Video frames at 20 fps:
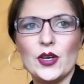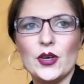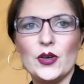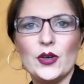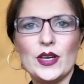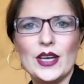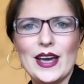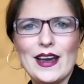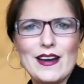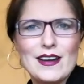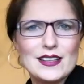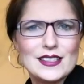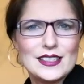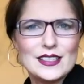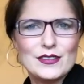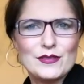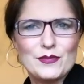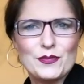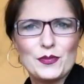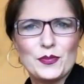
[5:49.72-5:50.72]
Who cares
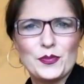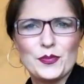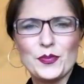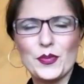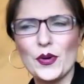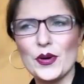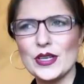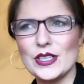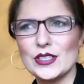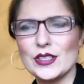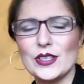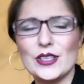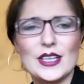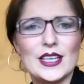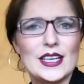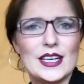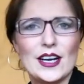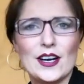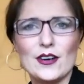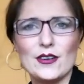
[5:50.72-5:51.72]
if boys look
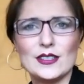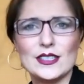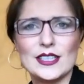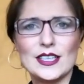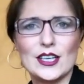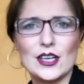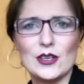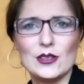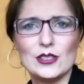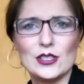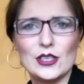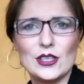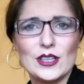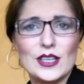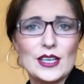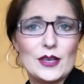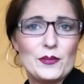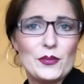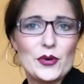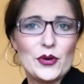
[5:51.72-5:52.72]
like girls and girls look
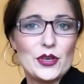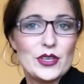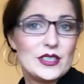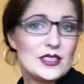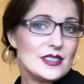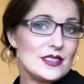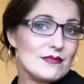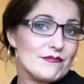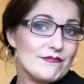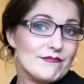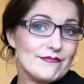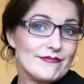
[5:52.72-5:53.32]
like boys?